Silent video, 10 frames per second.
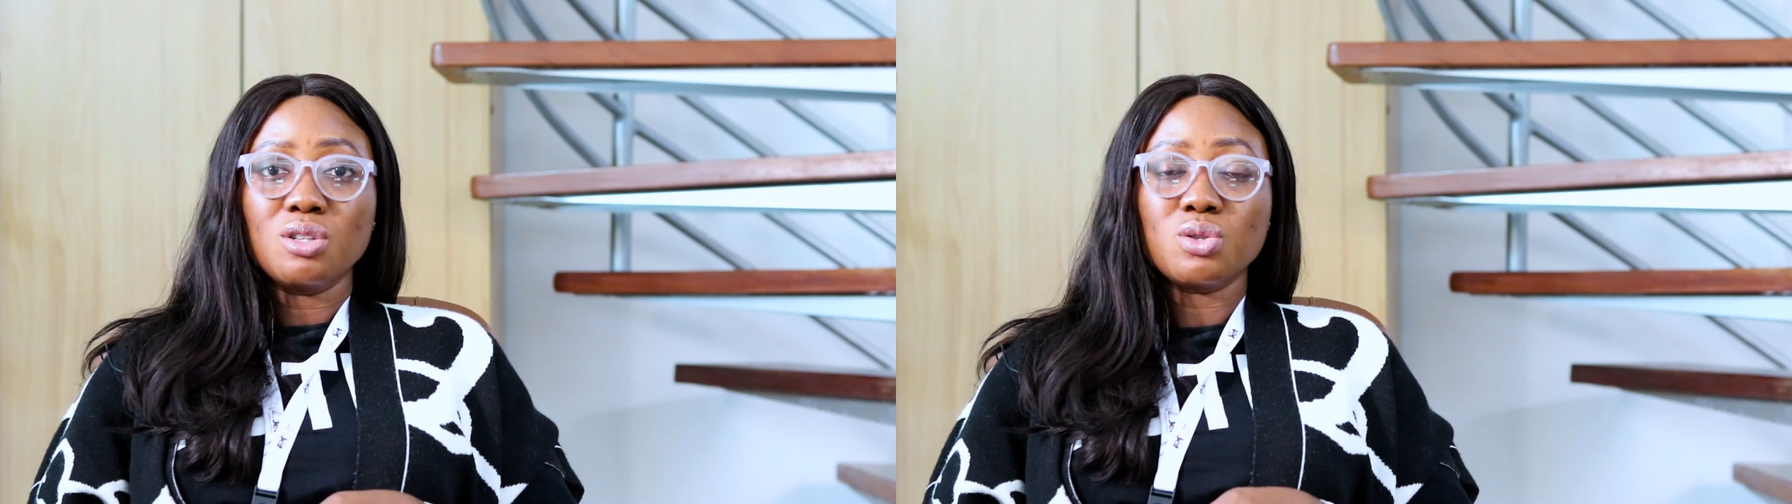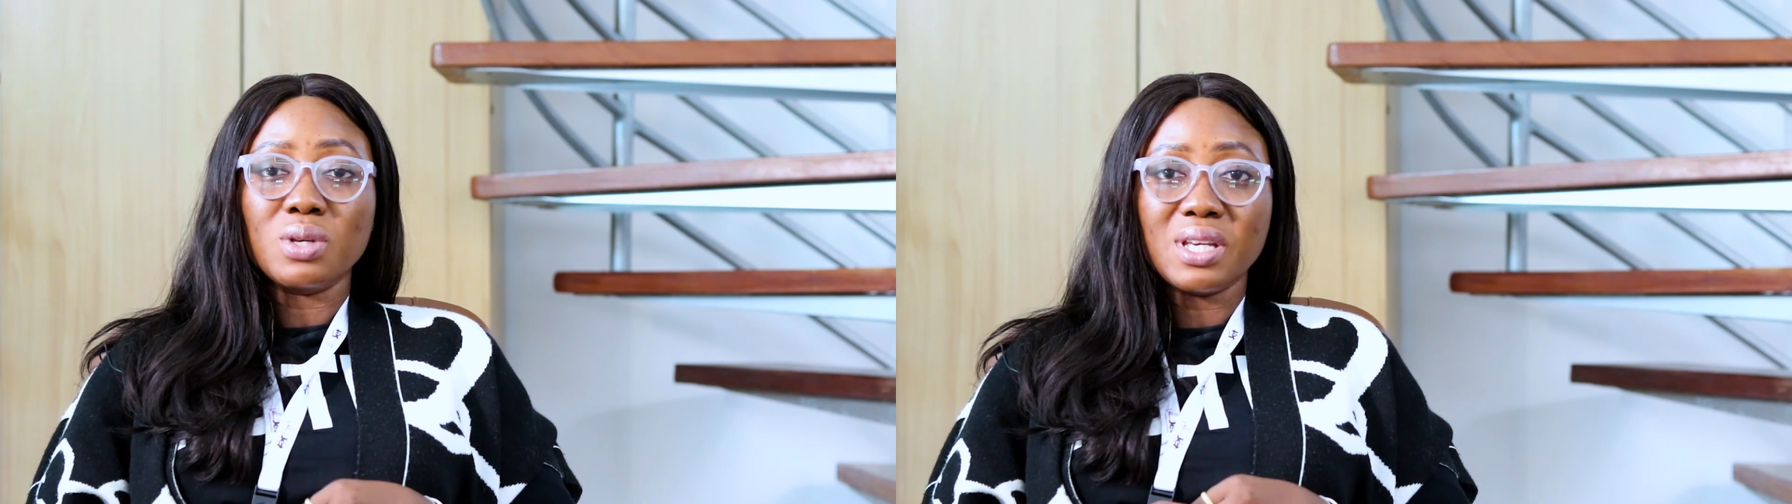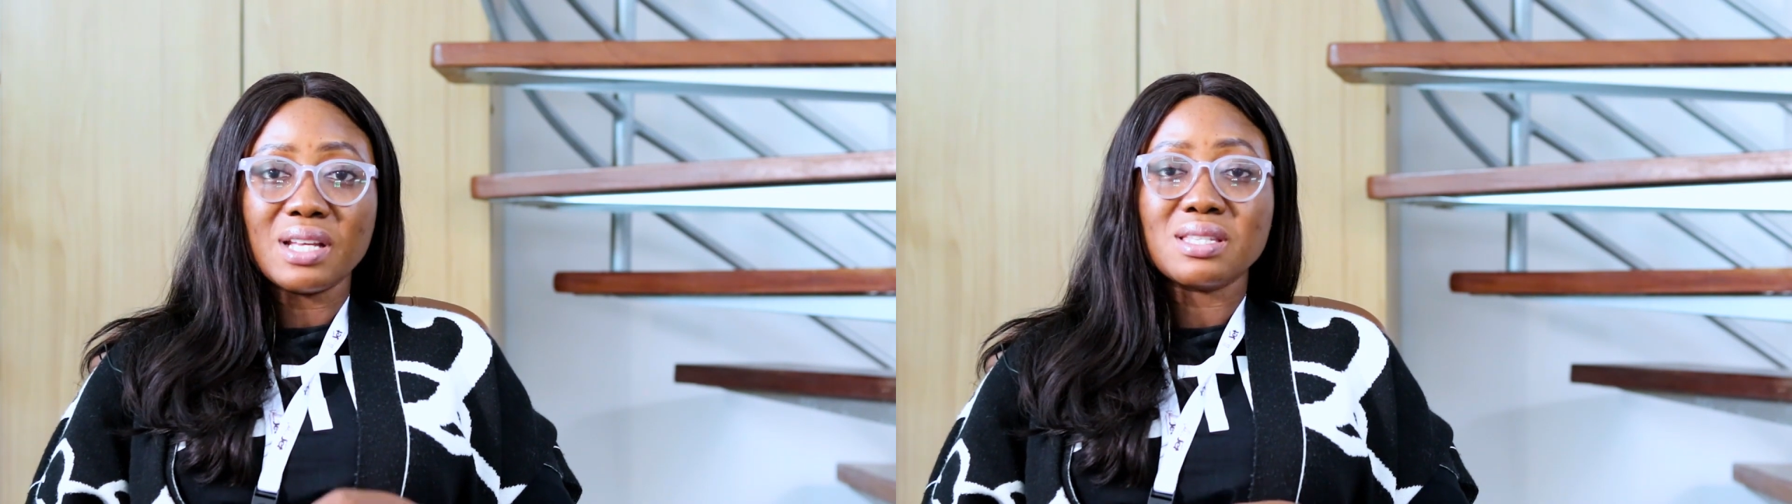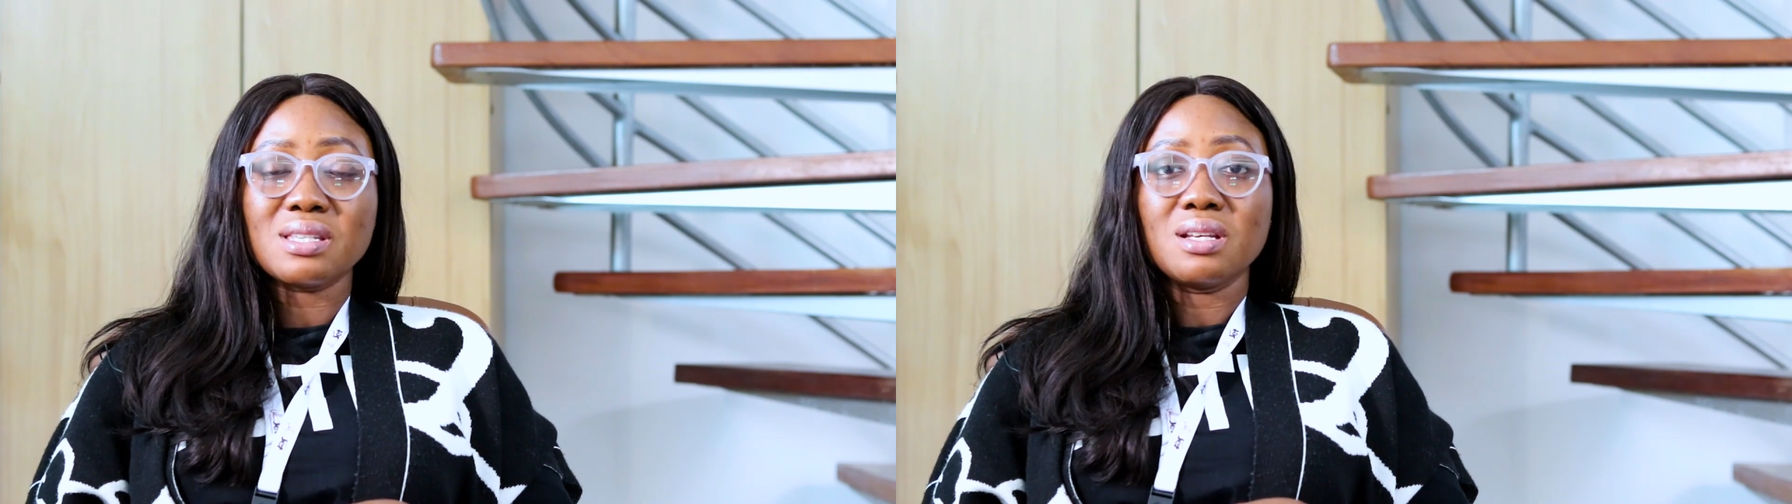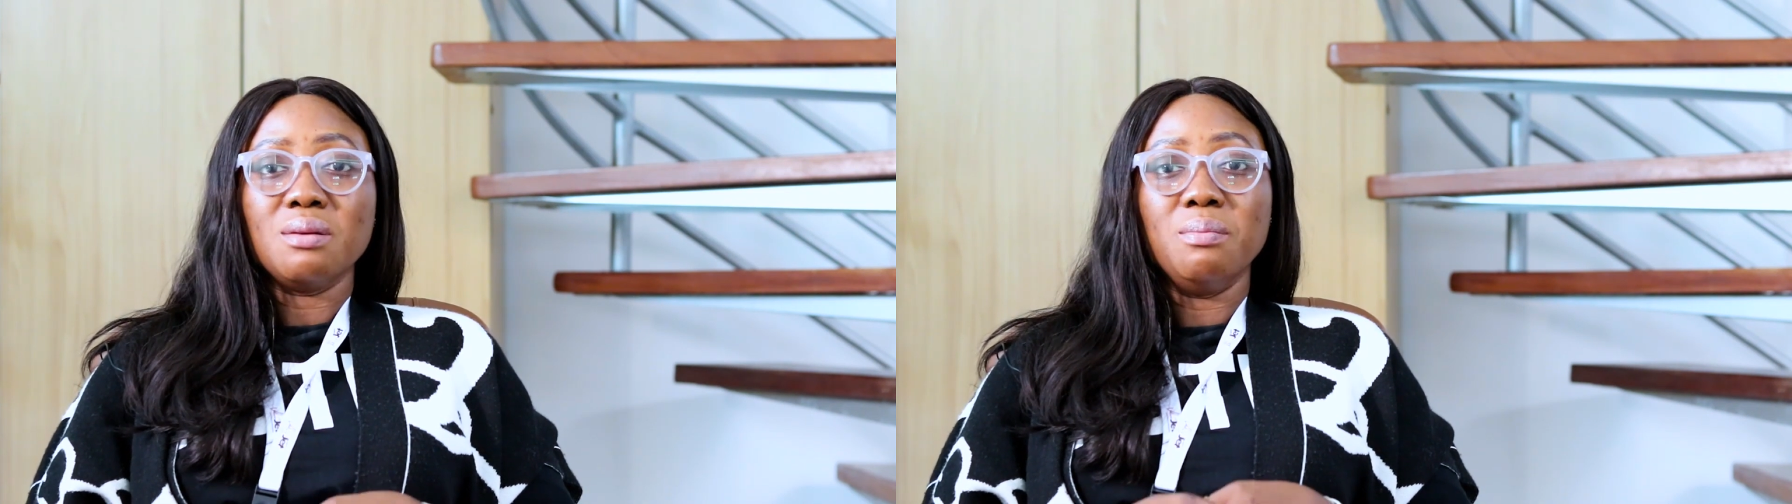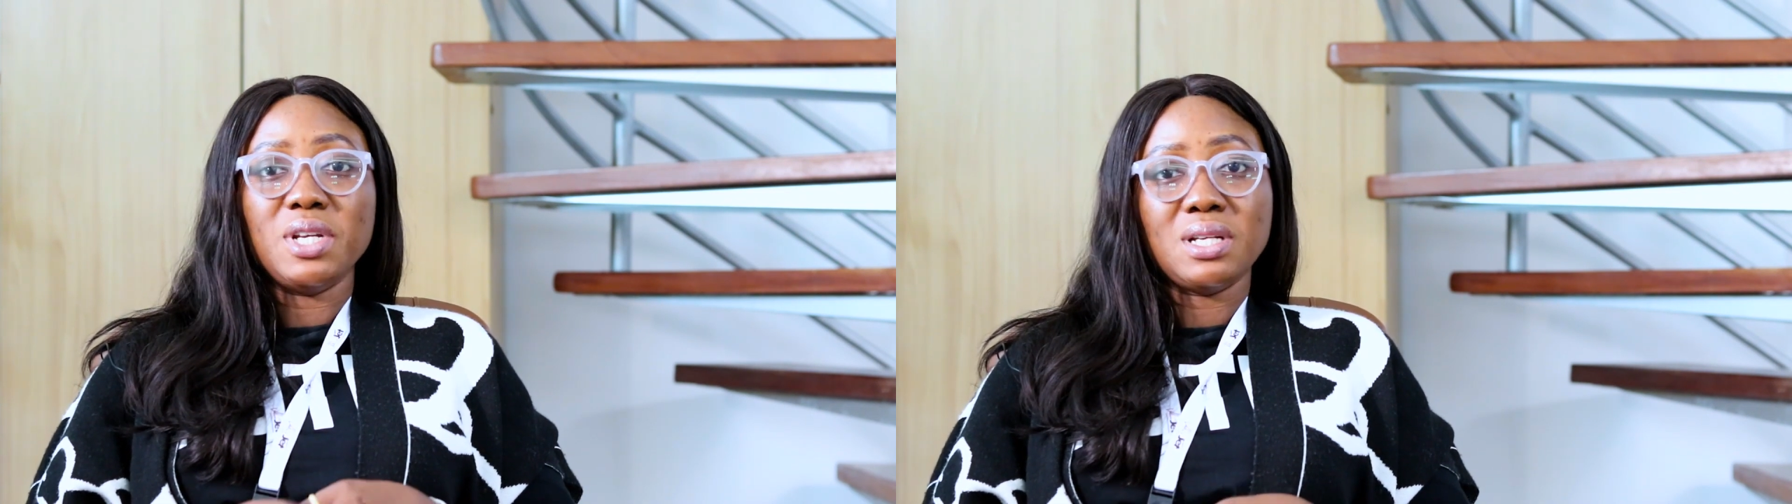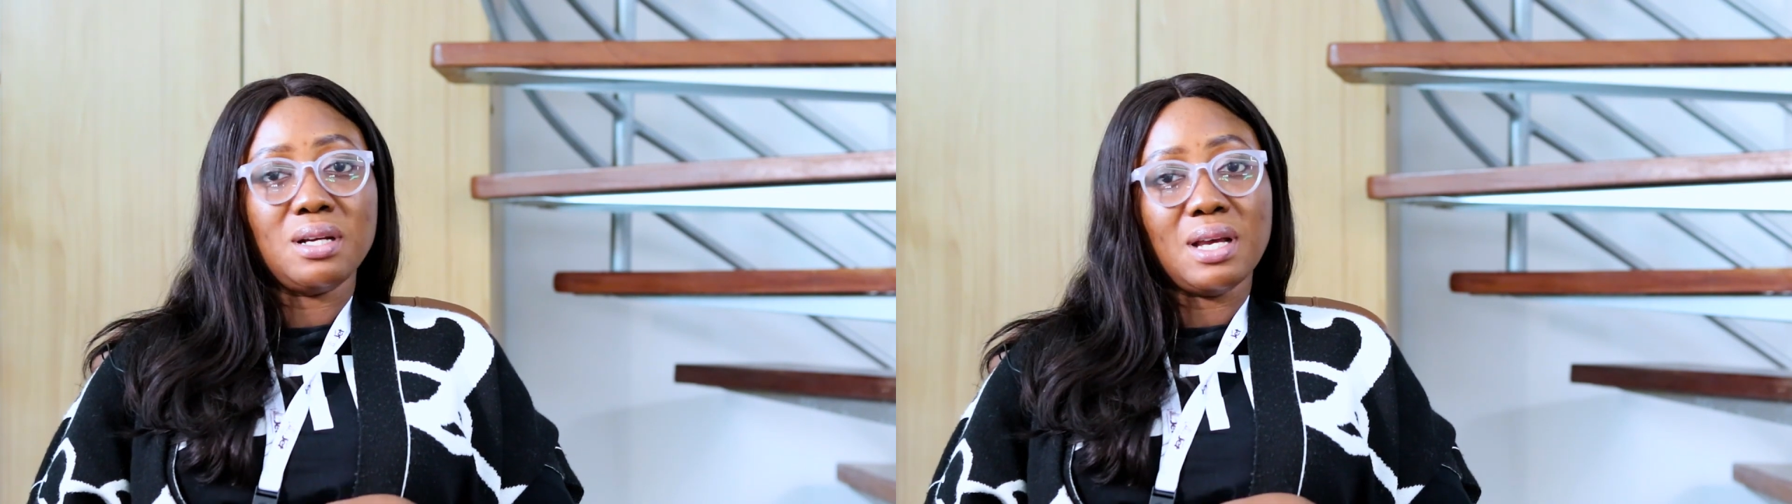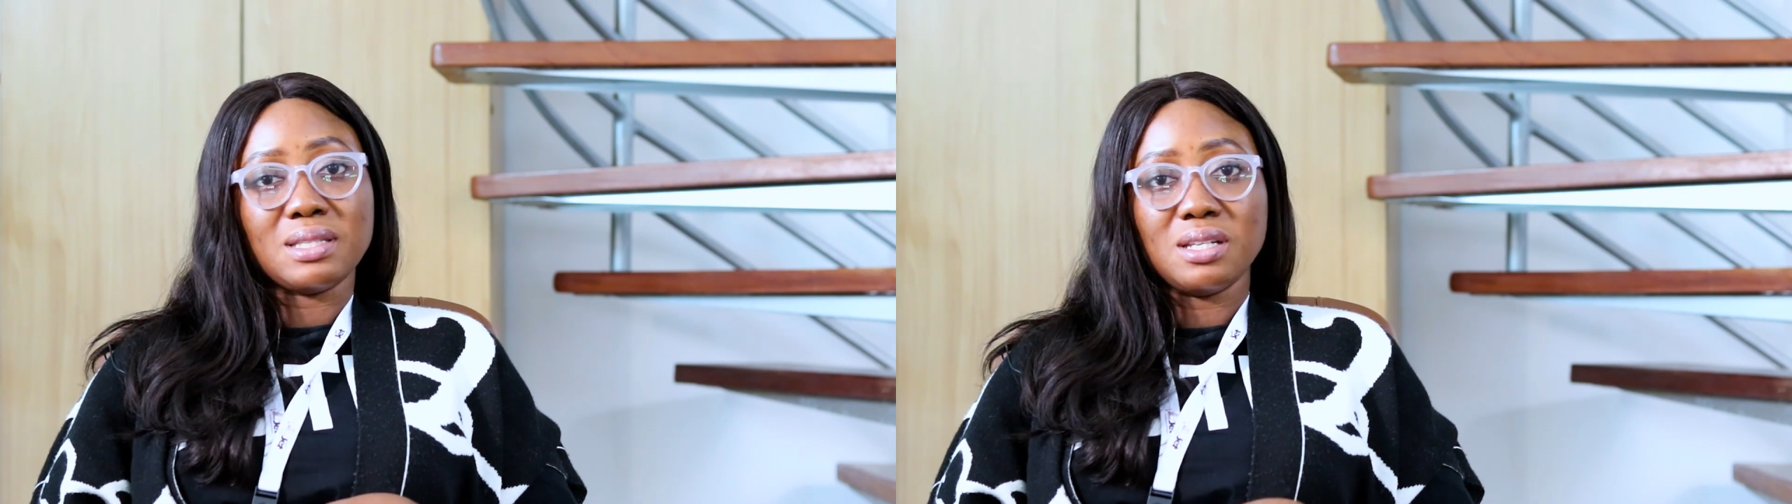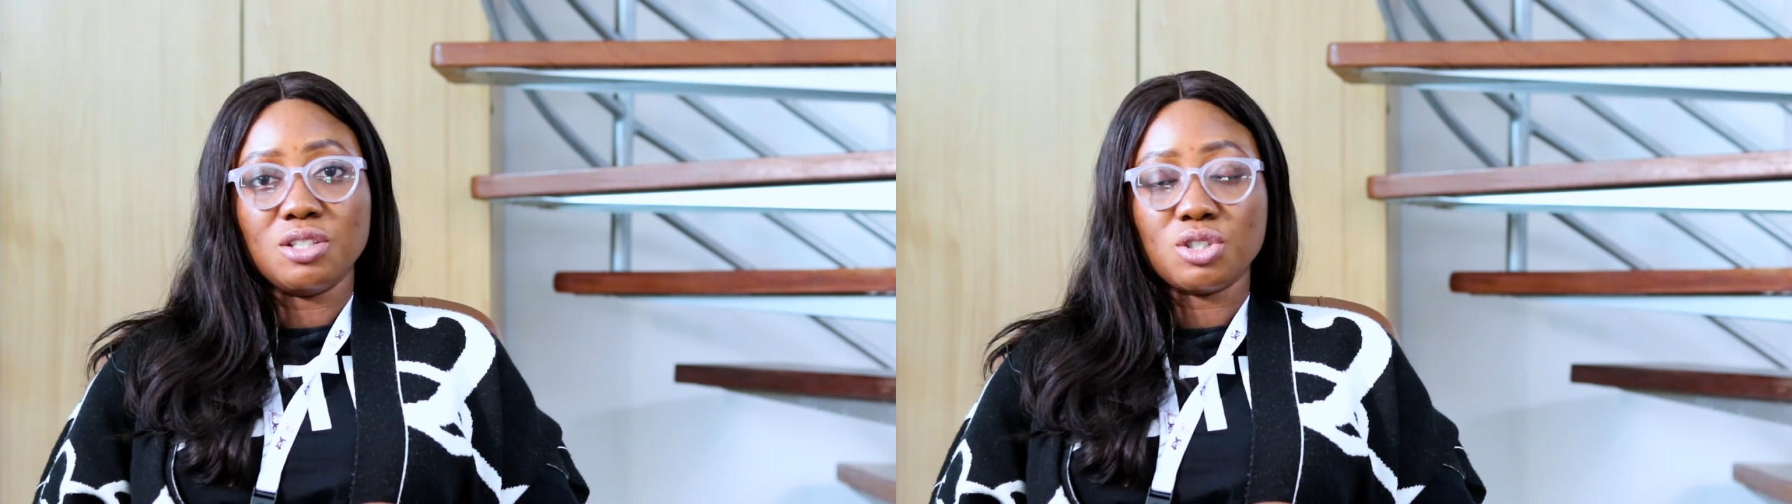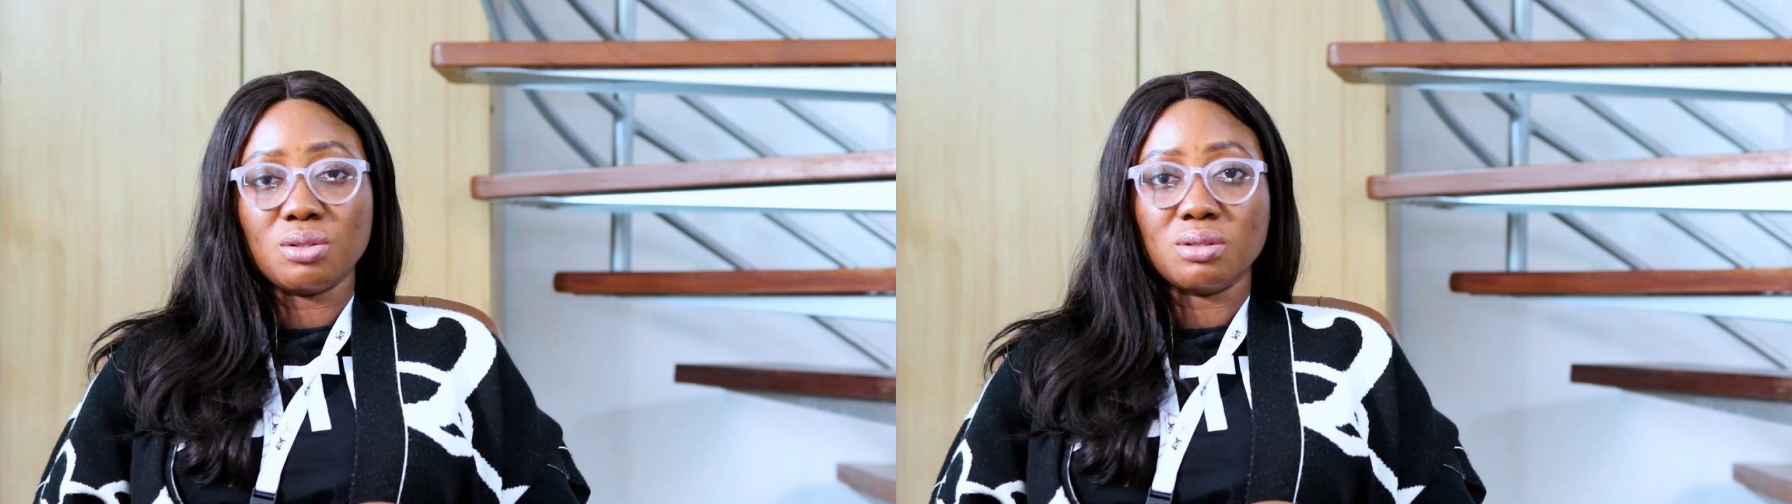to get medical
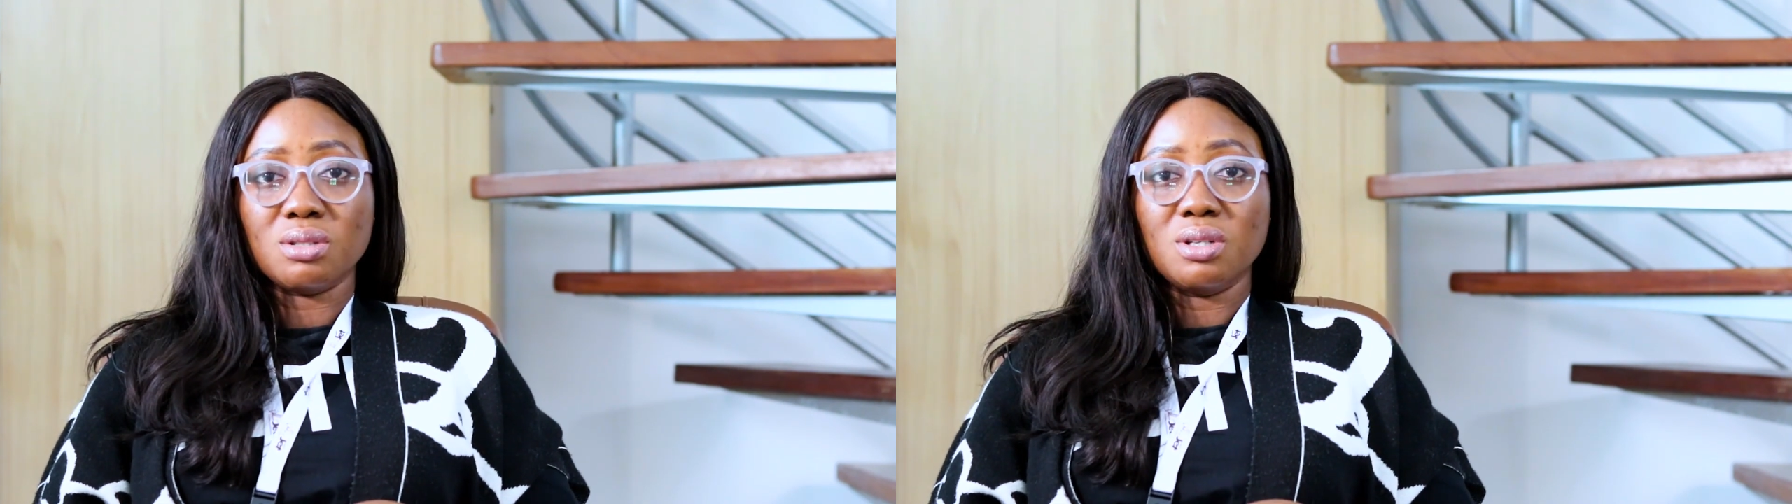attention.